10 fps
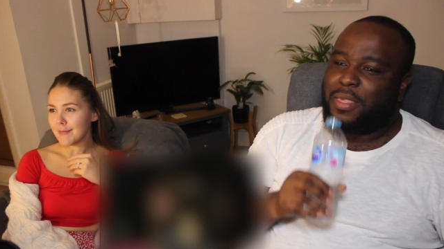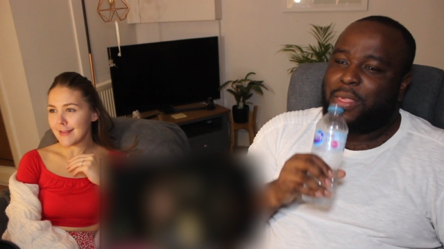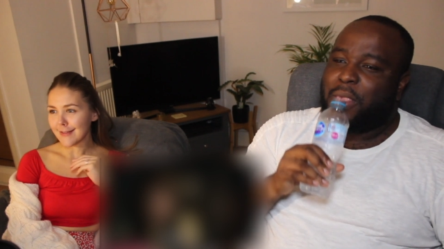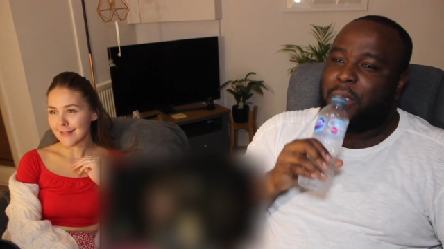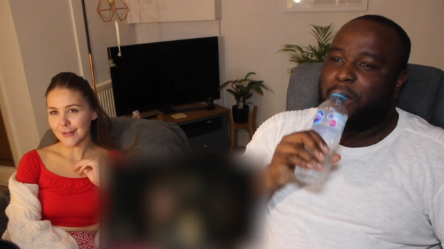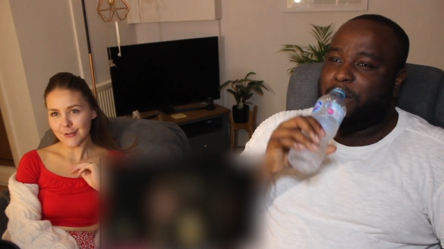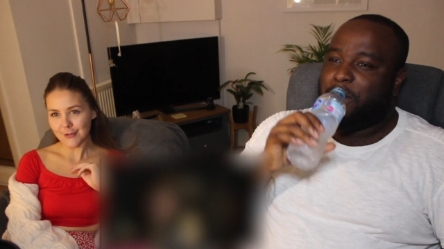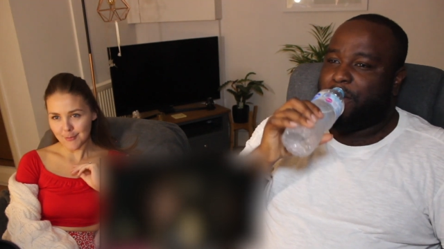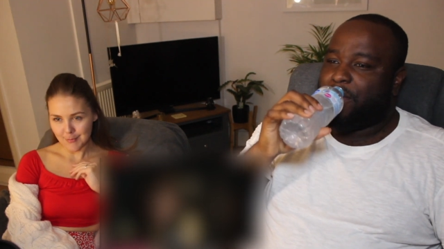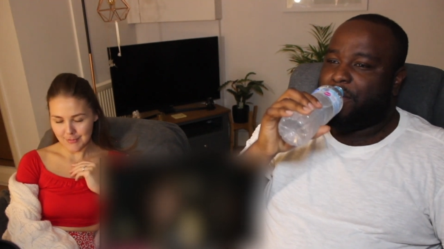Speaker 1: that's such a
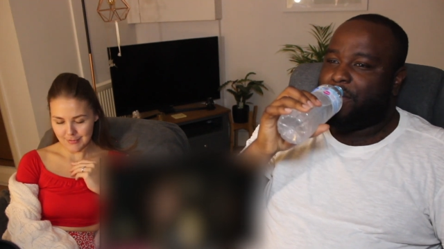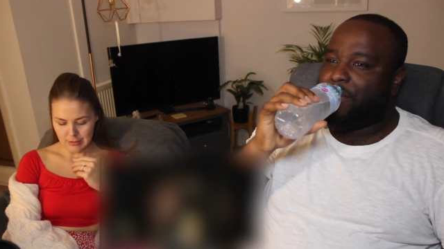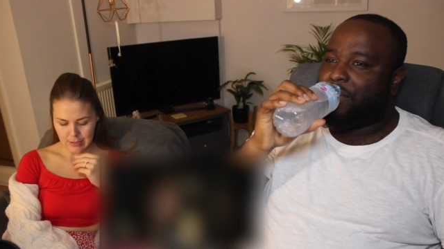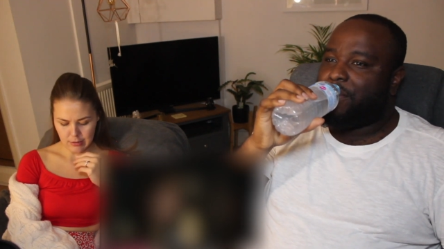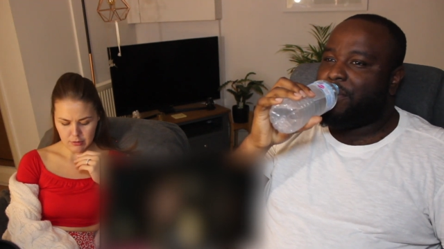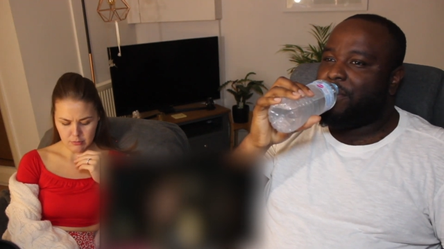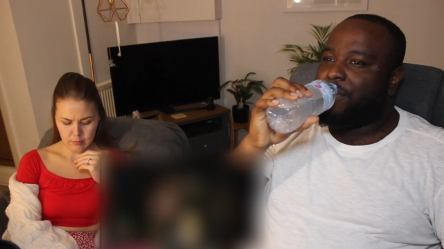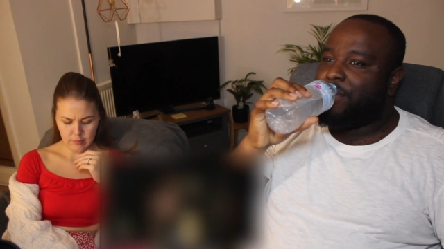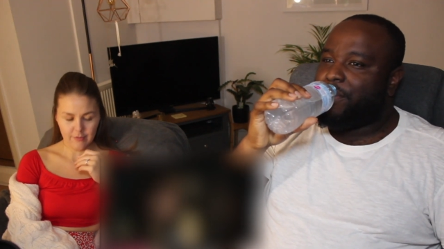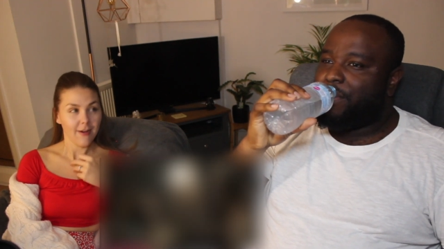woman, like, a
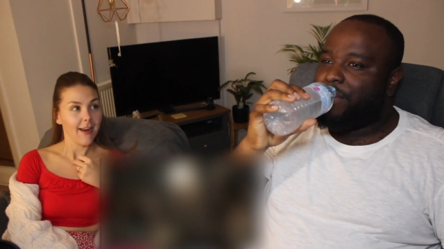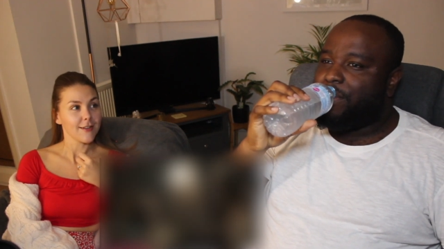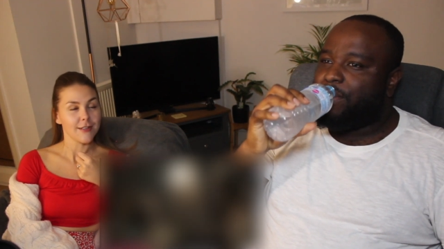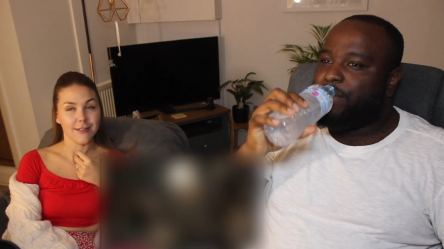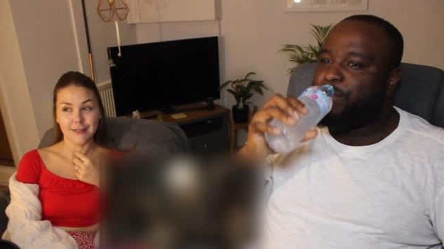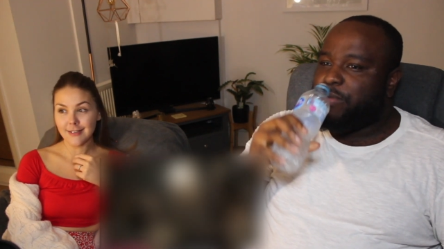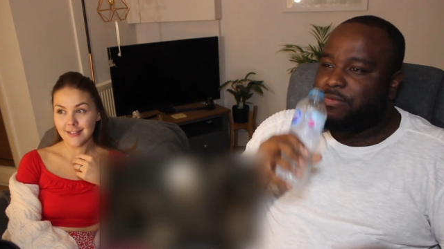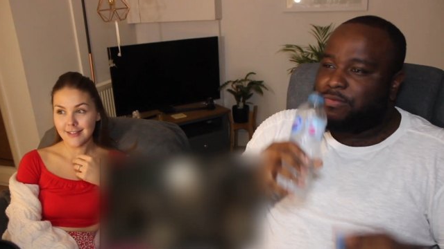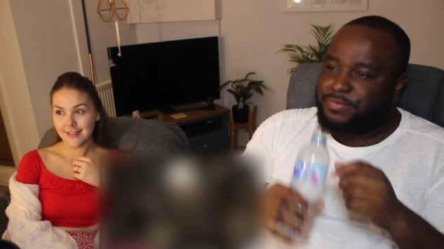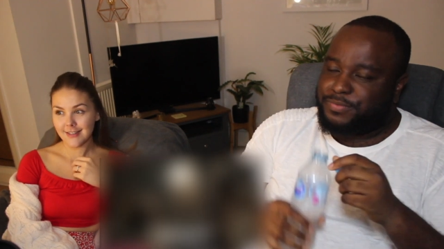woman's reaction.
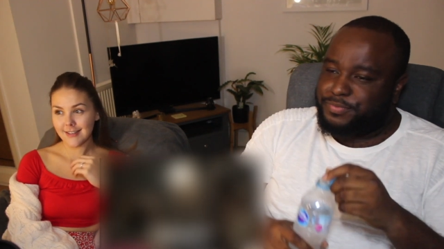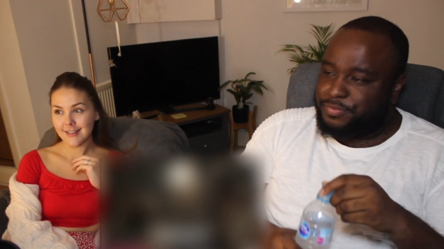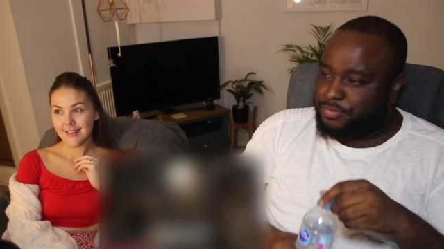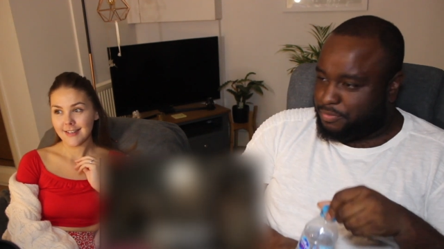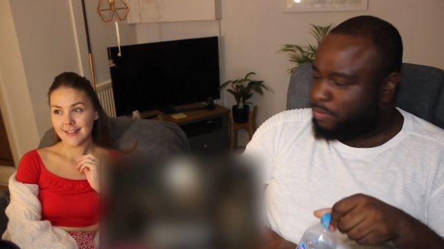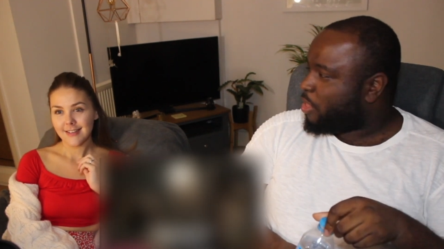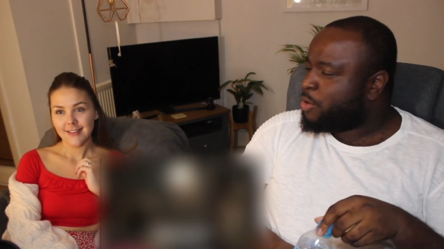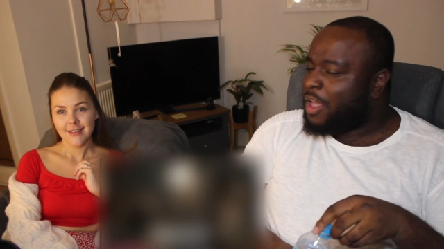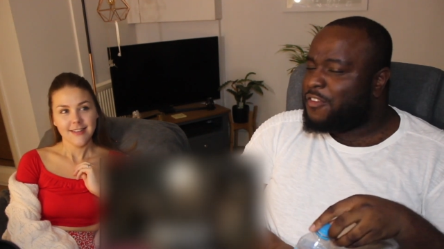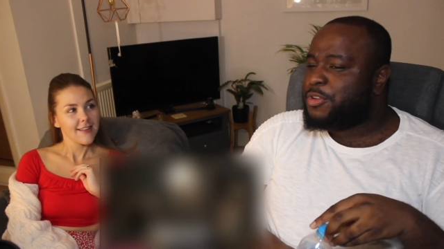
Speaker 2: Mm-hmm. You
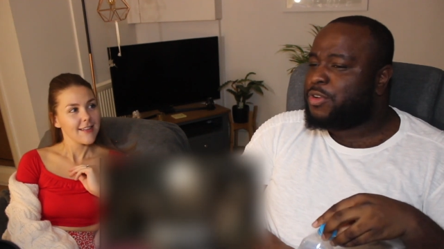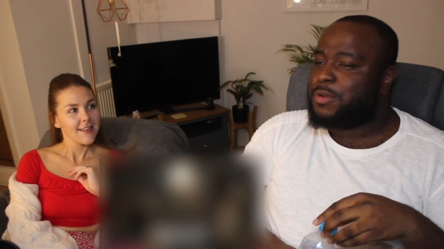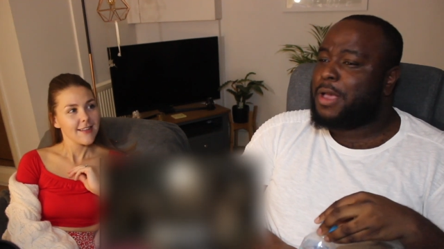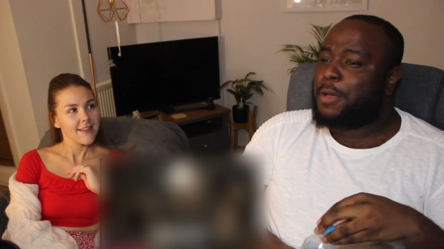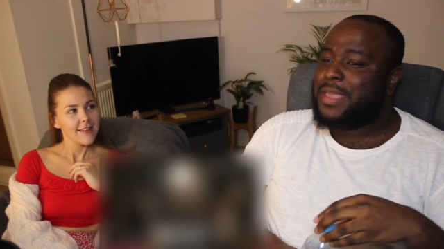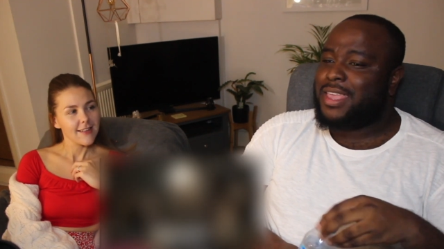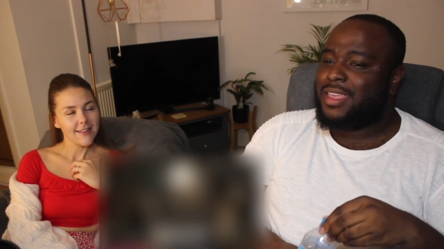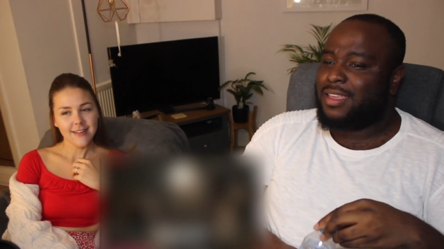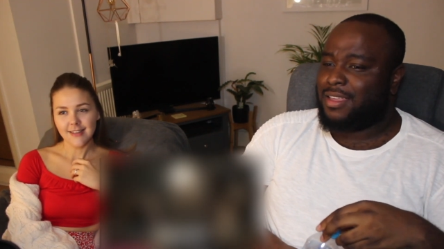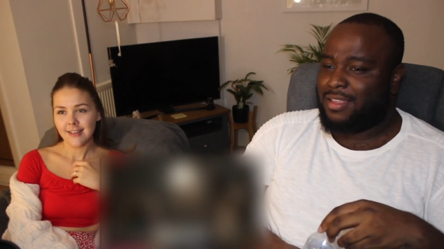haven't been dreaming about me?
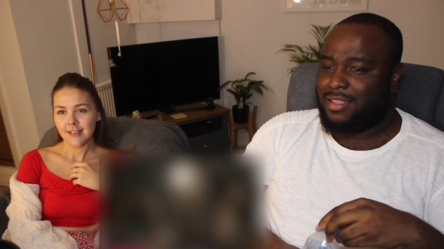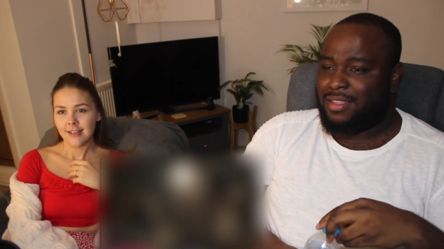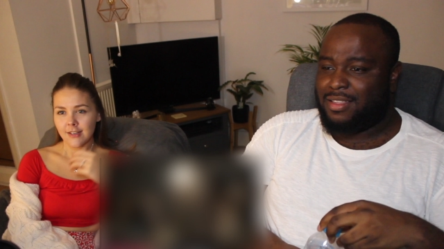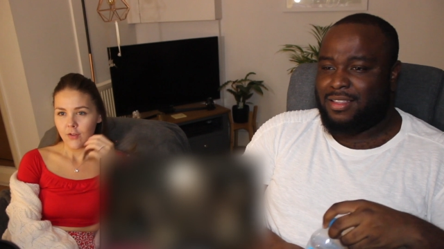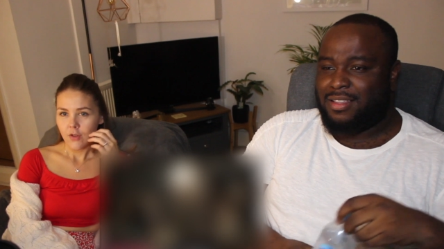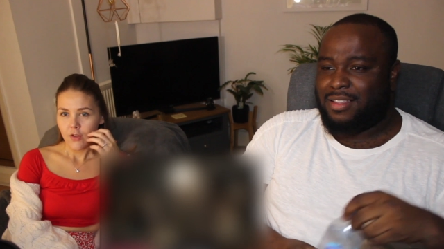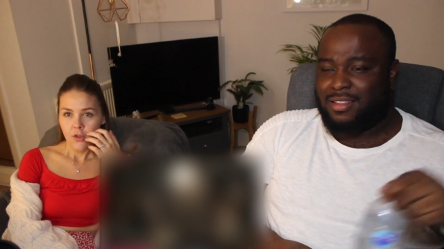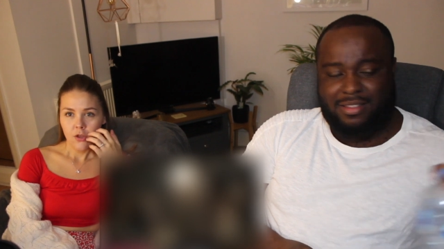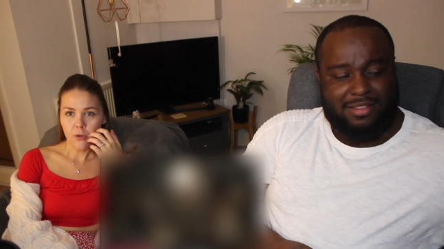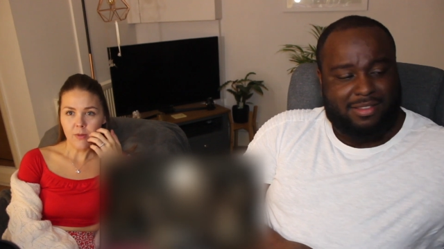
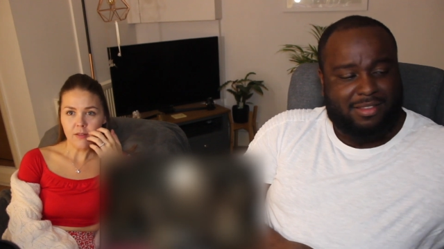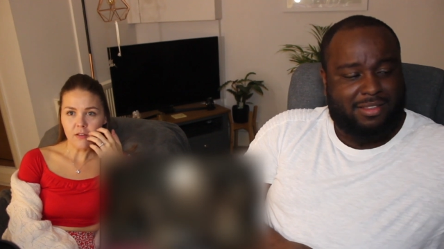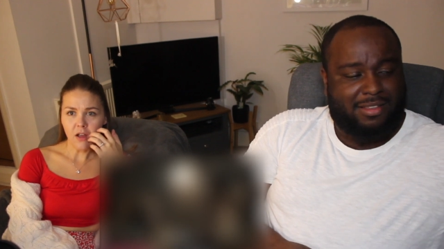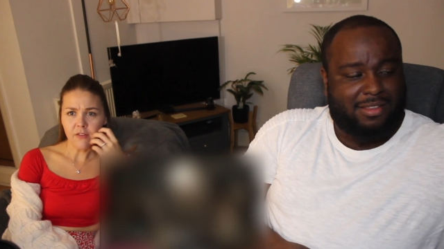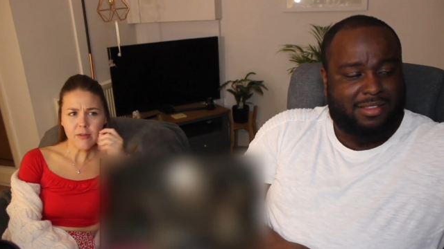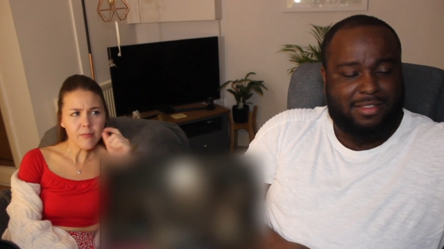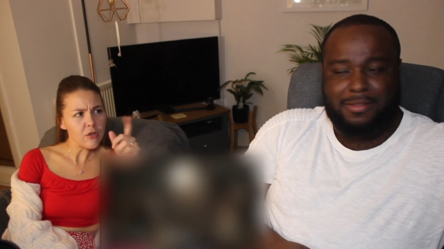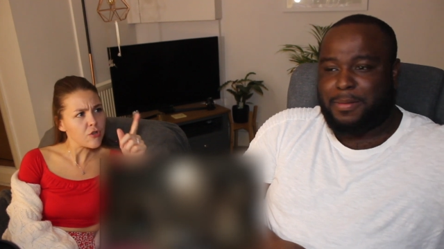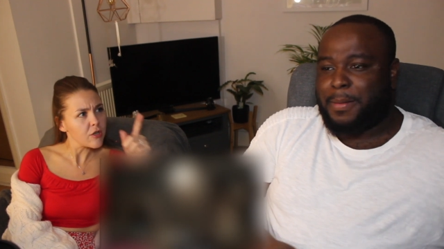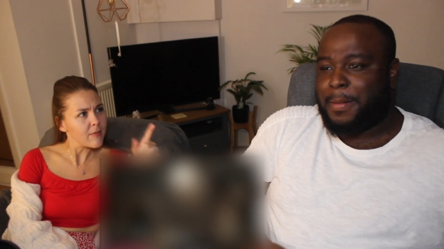
Speaker 1: You've been starving, but you
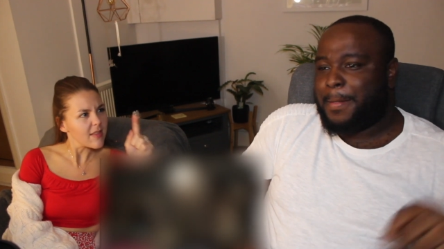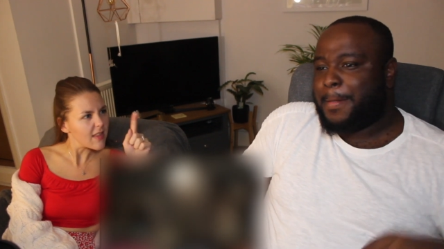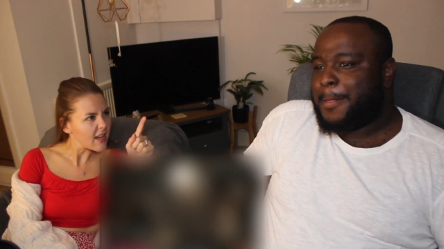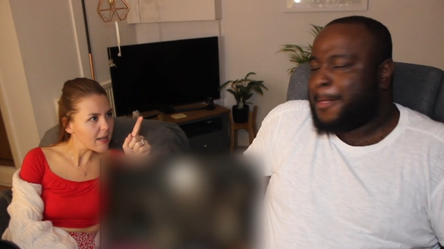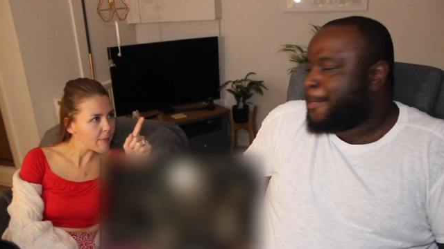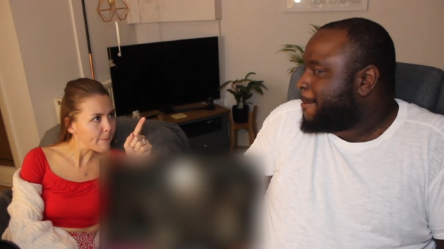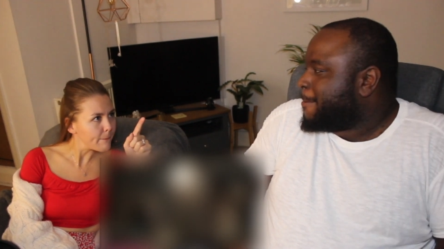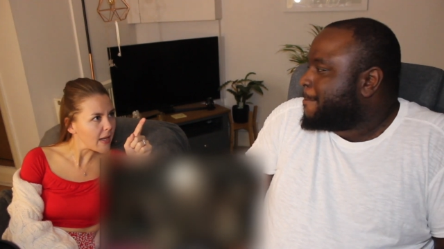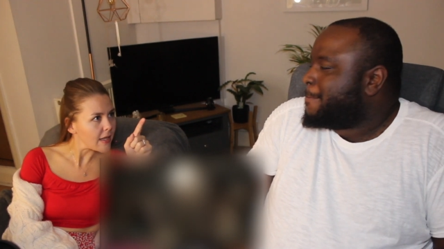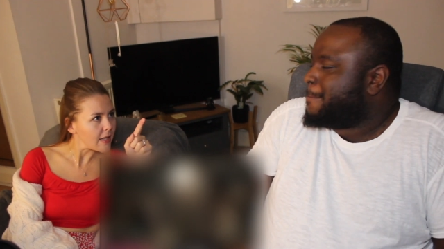should have been thinking about me.
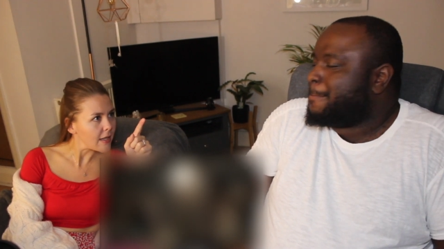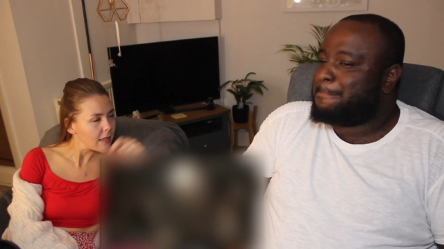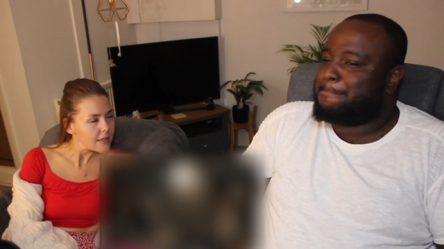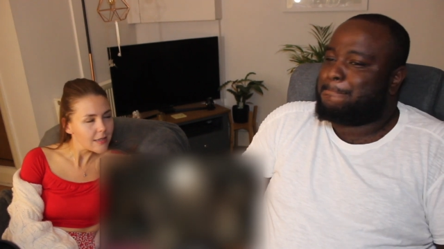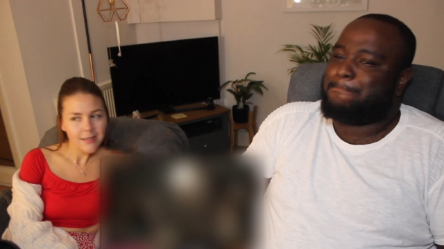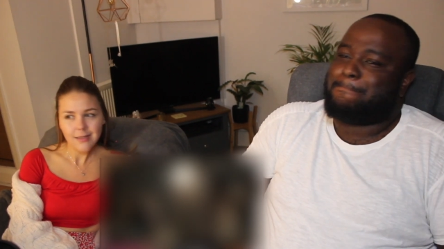Mm.